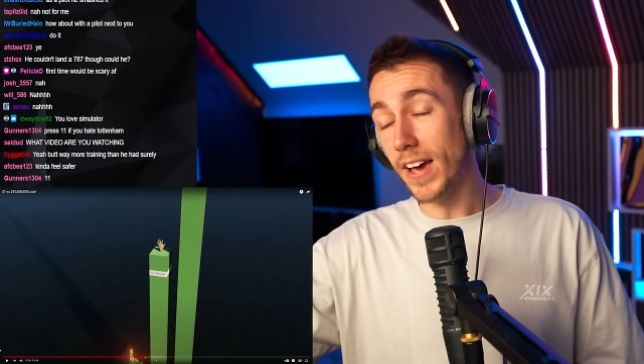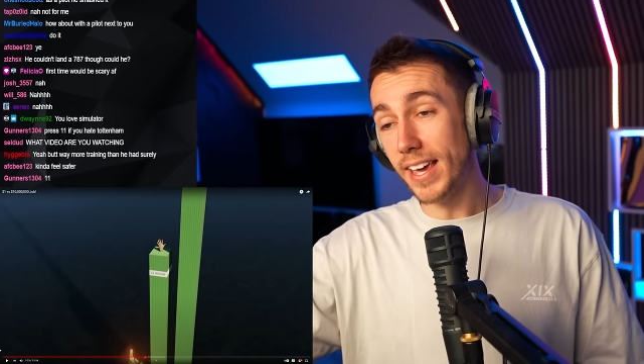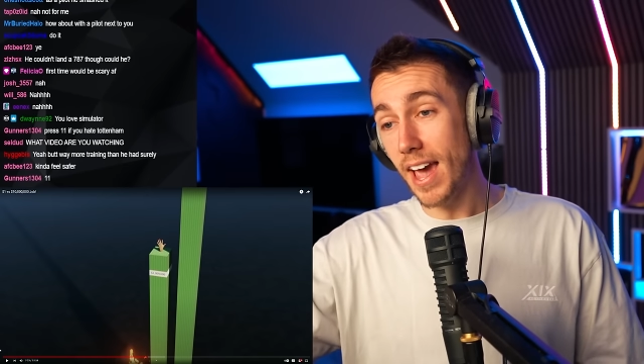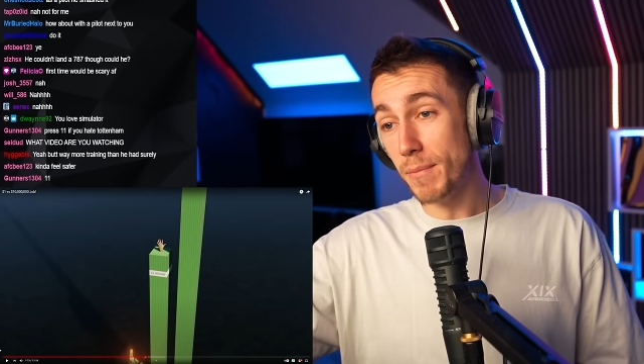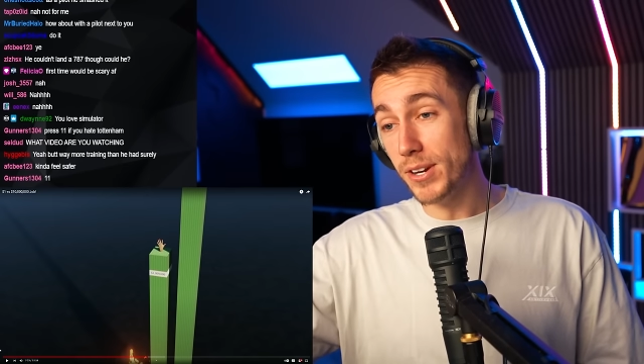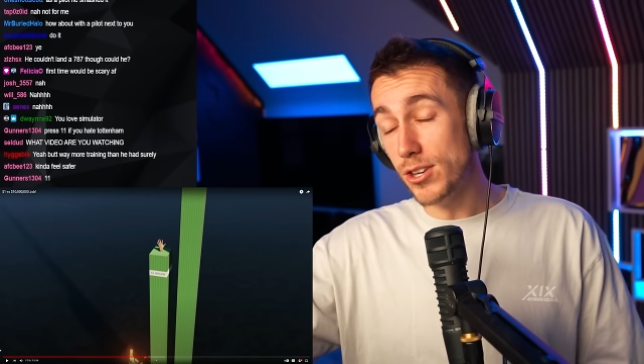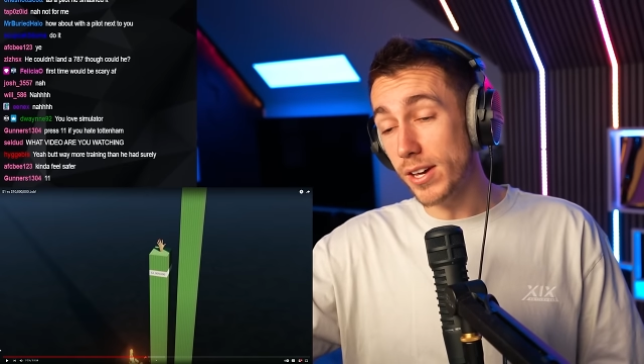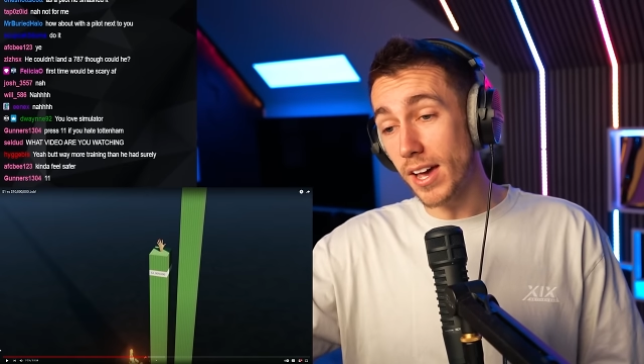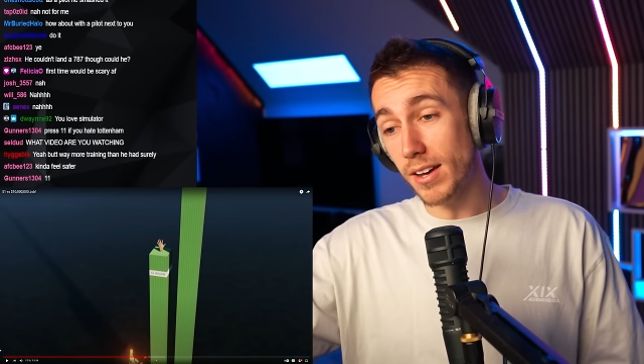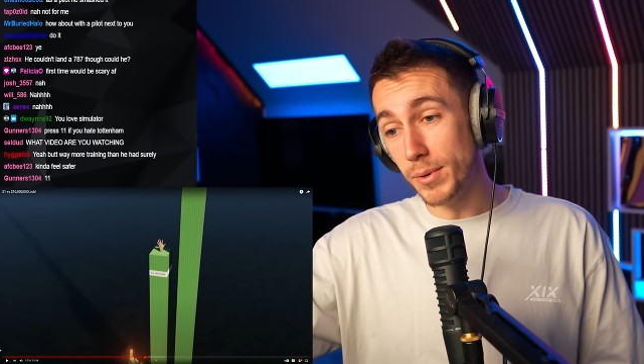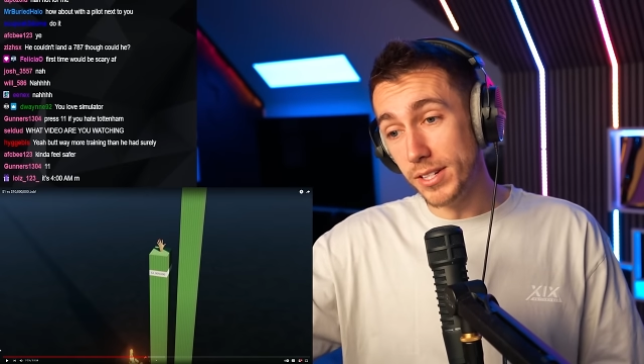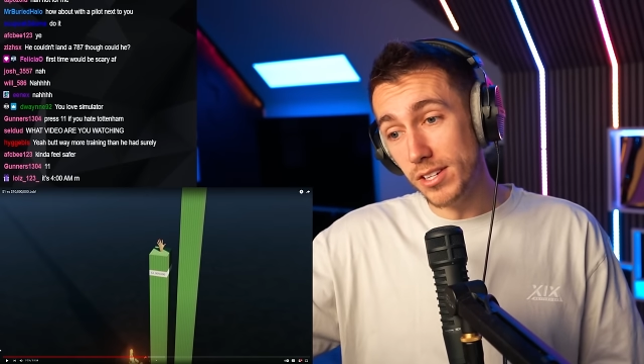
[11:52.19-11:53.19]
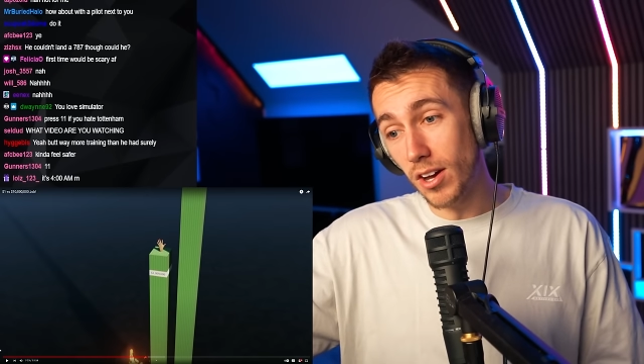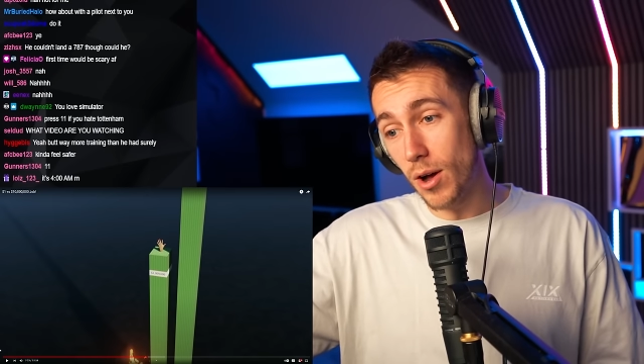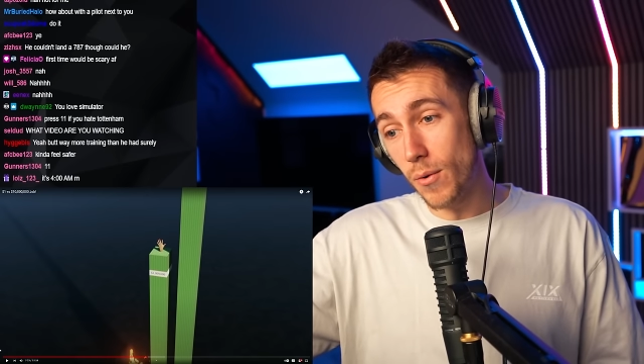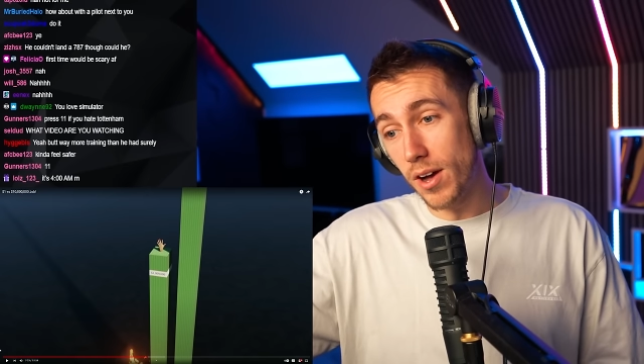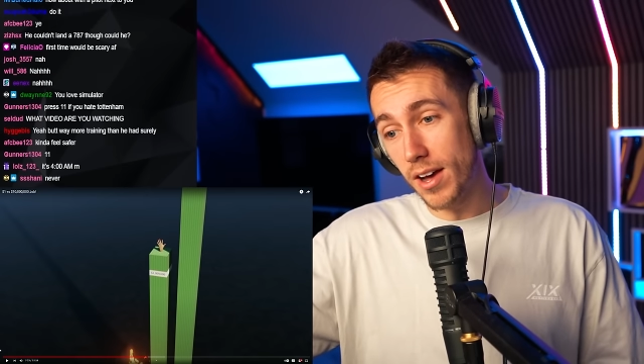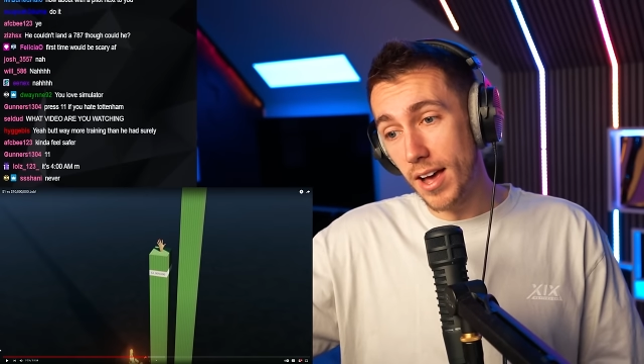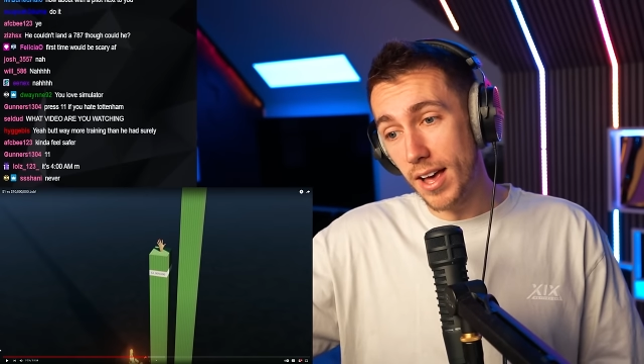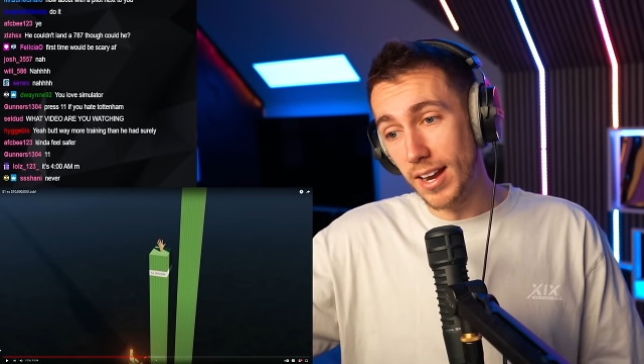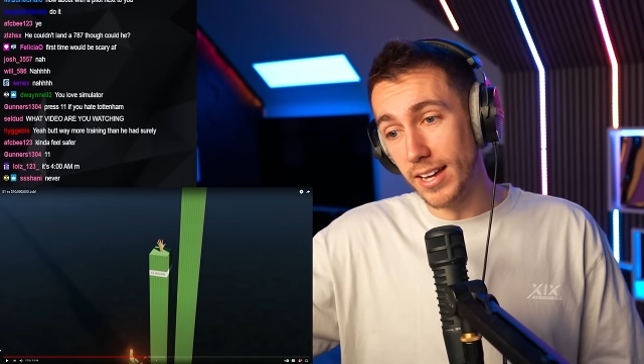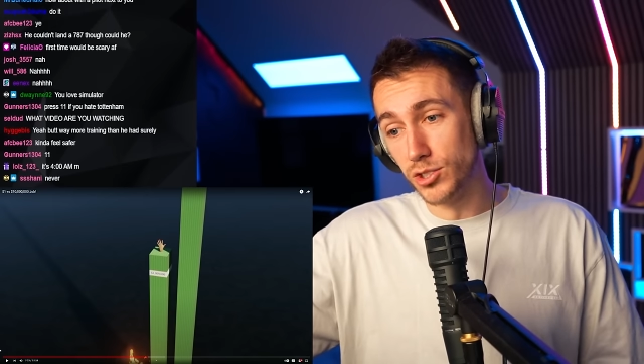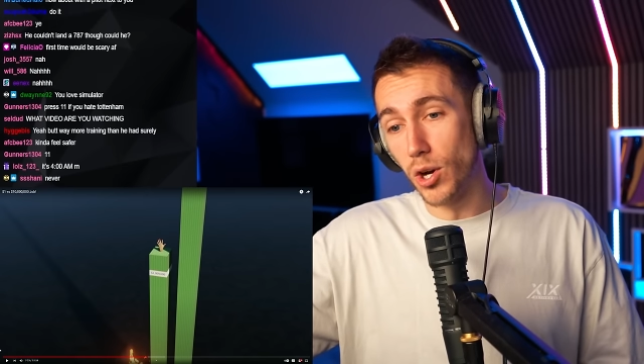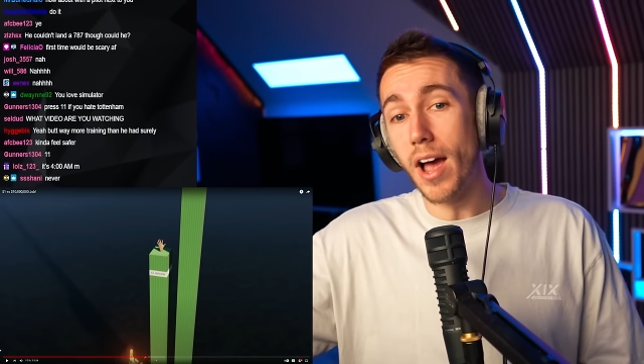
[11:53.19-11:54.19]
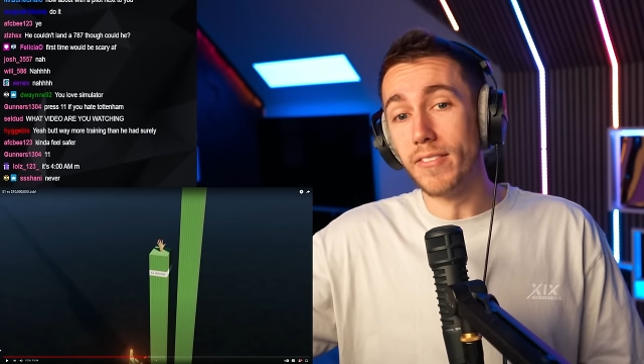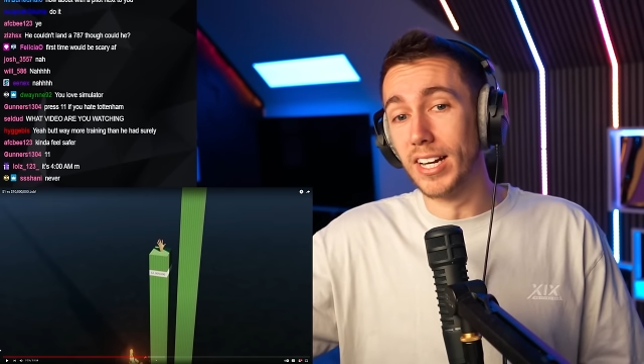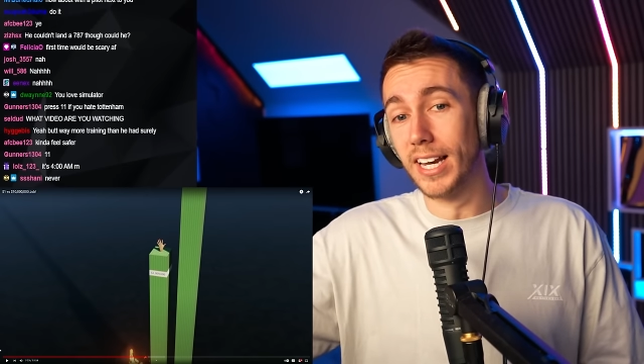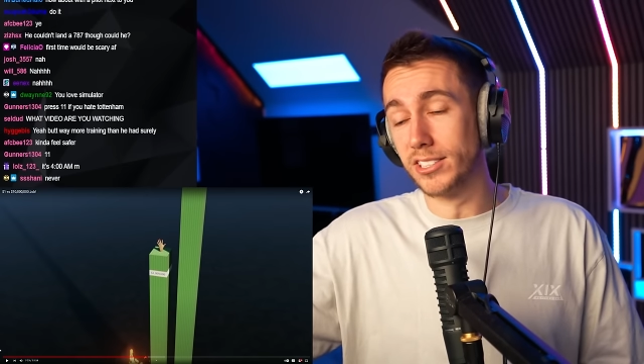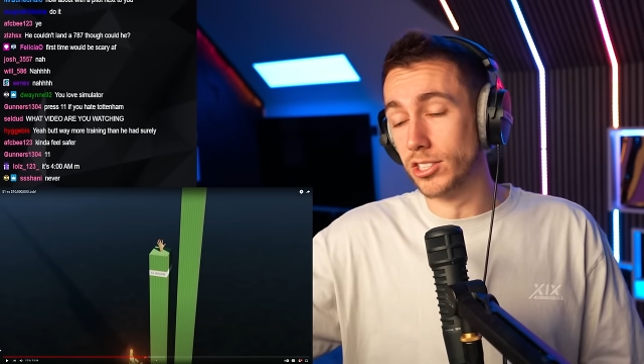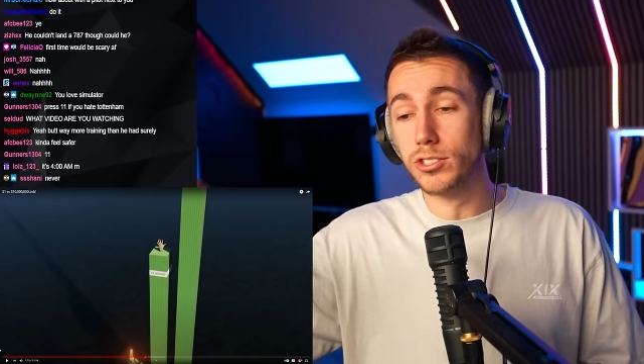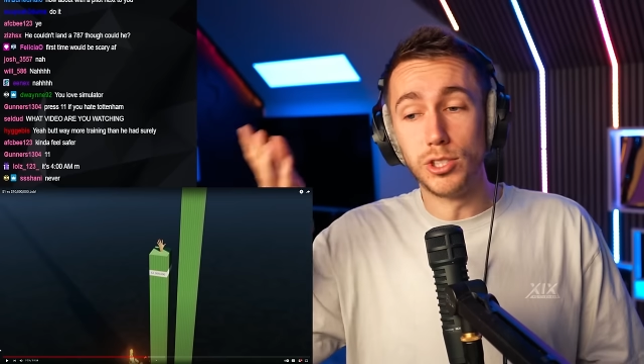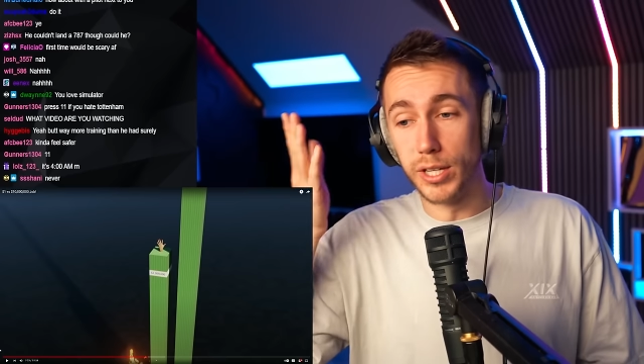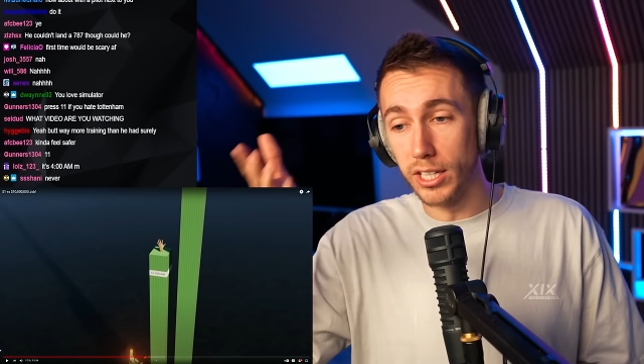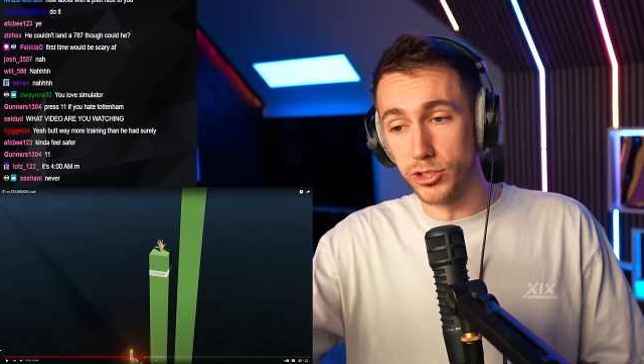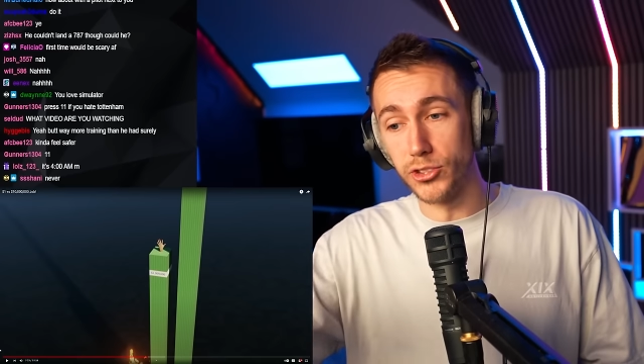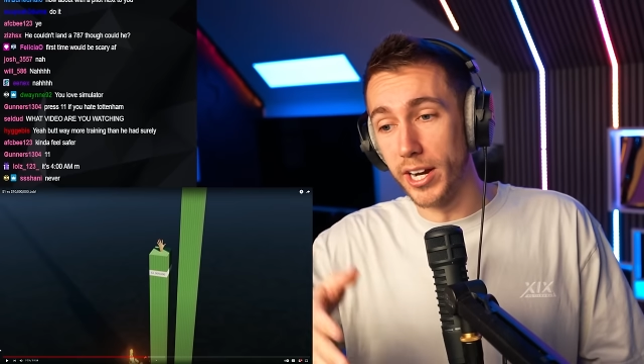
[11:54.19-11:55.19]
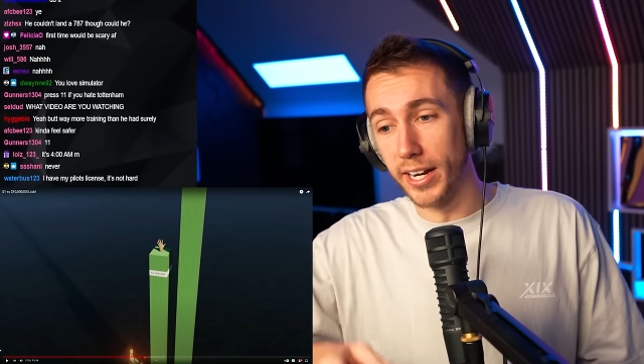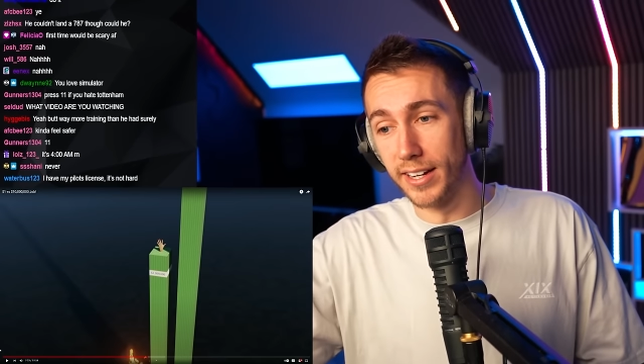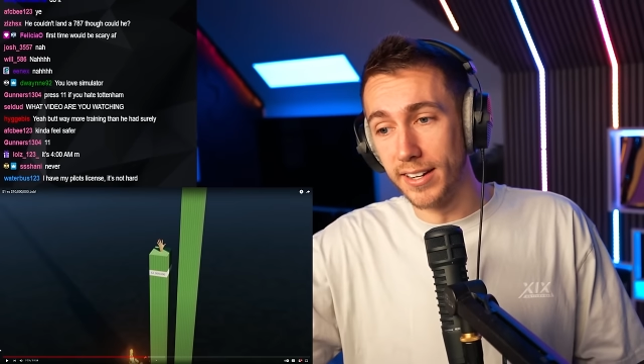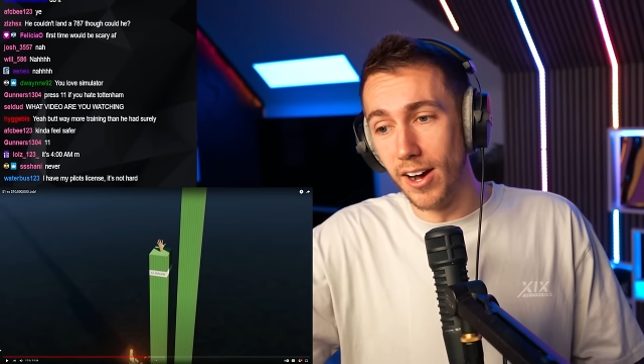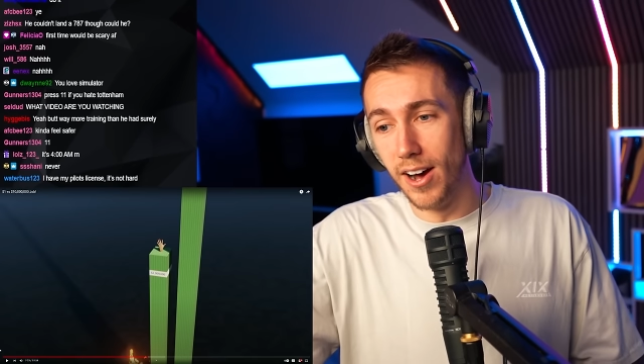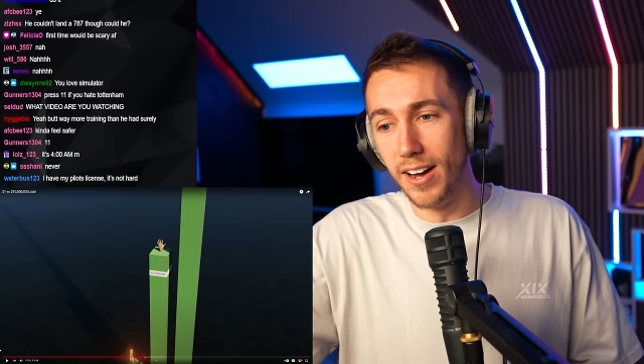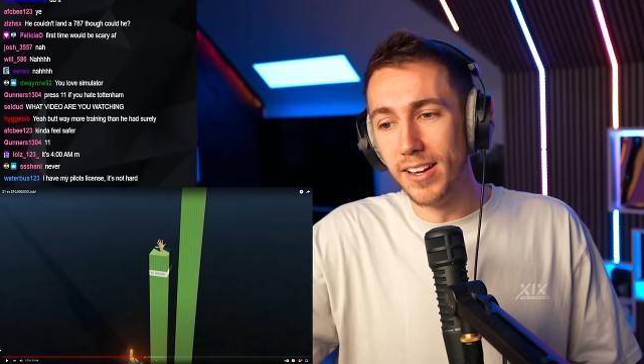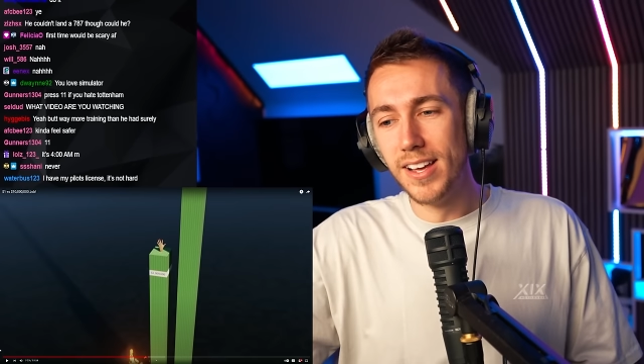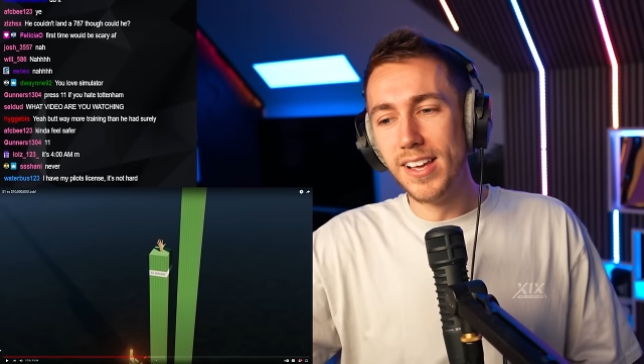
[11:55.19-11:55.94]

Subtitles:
yeah, when you go driving lessons, you get straight in a car.